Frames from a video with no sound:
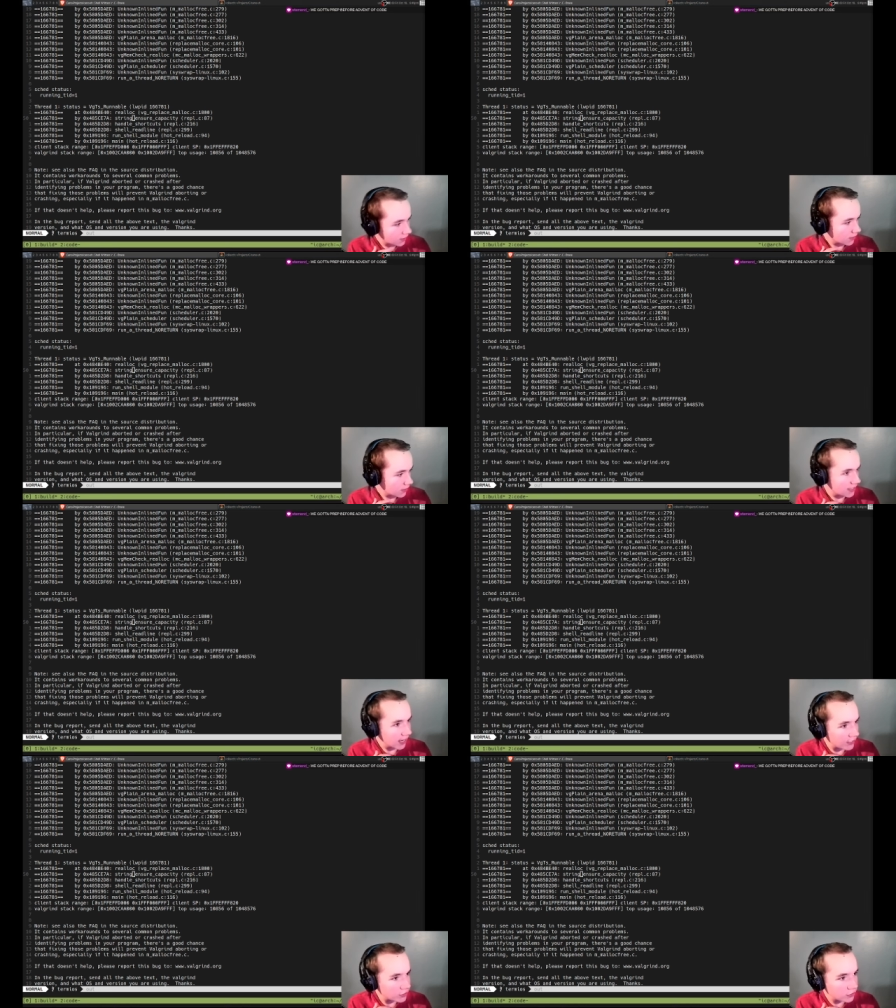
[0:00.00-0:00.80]
Yeah,
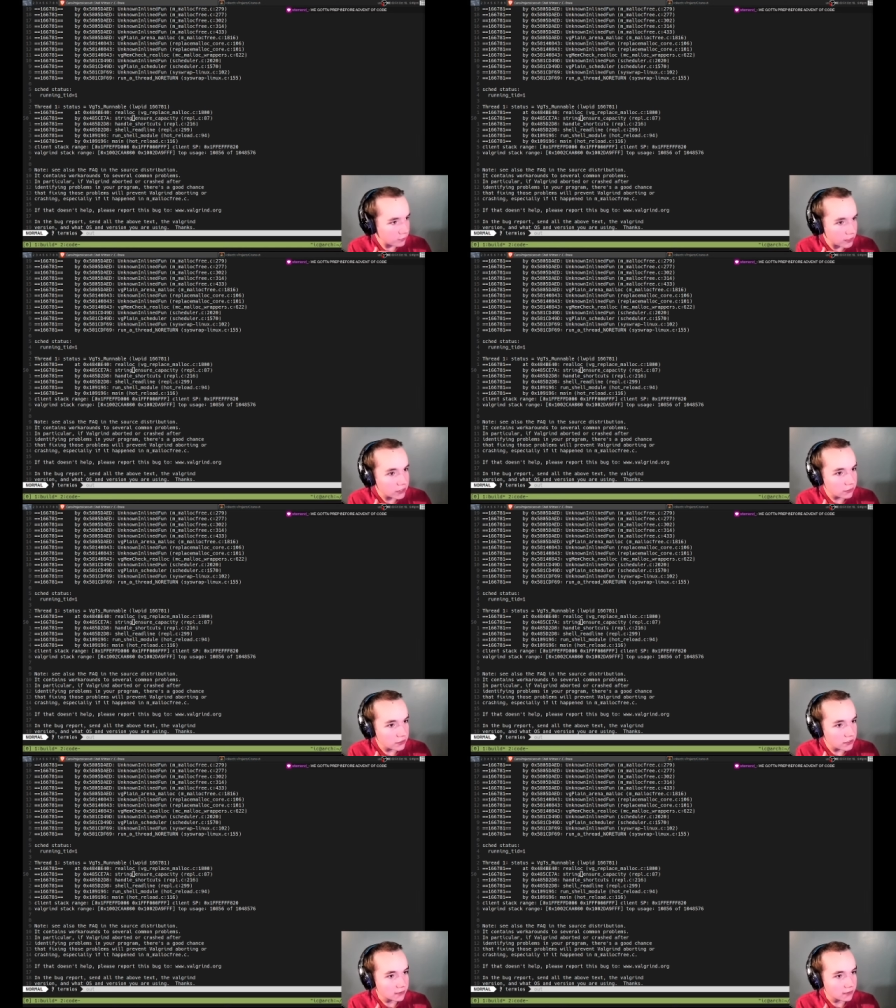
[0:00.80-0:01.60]
I should read through
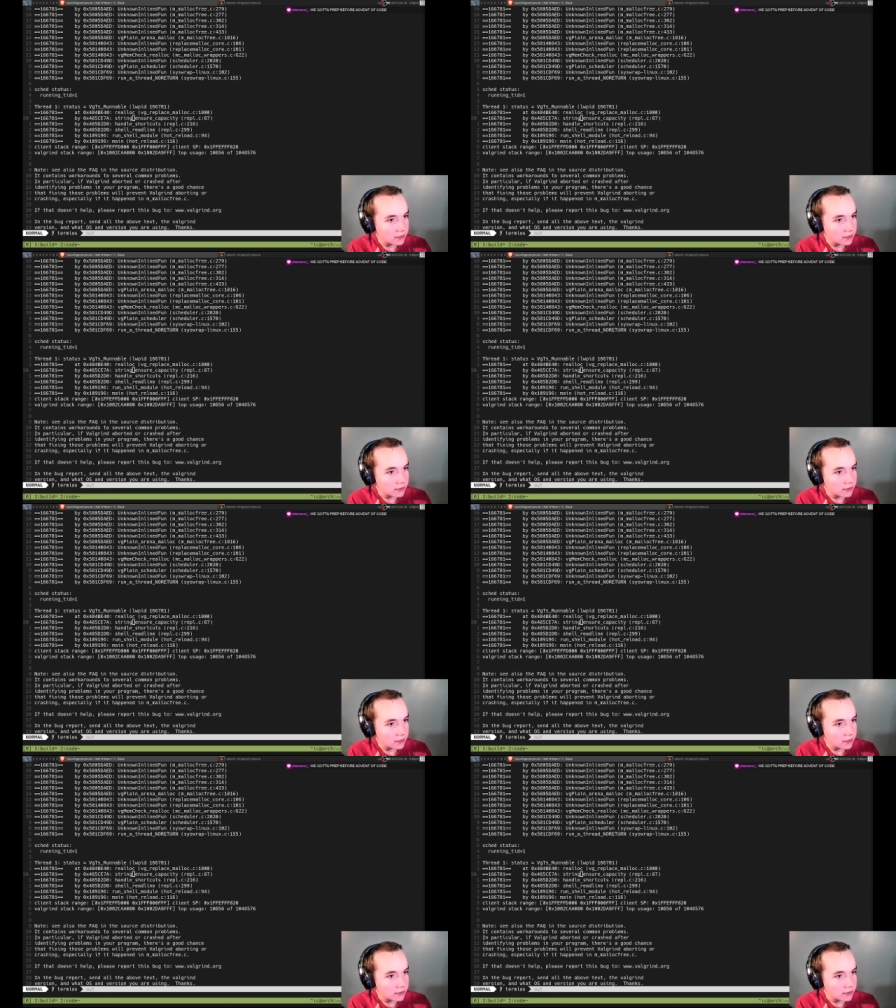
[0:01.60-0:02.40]
some of the old
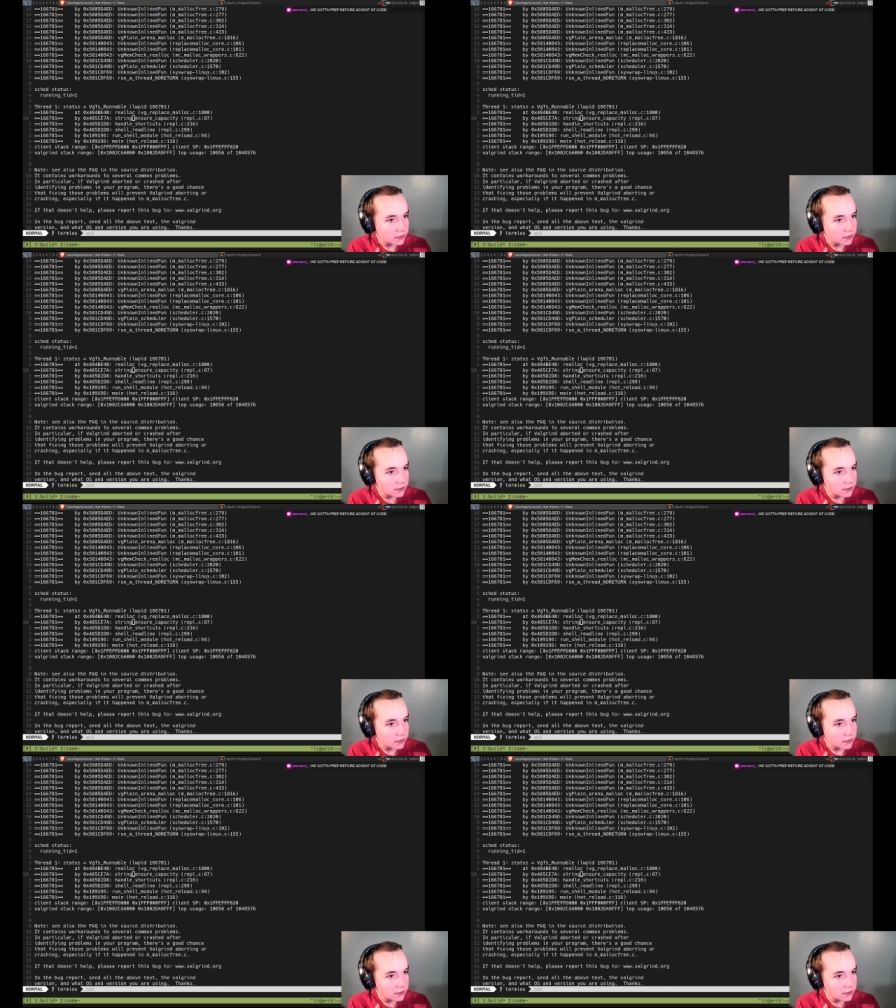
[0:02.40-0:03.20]
ones, maybe work through them.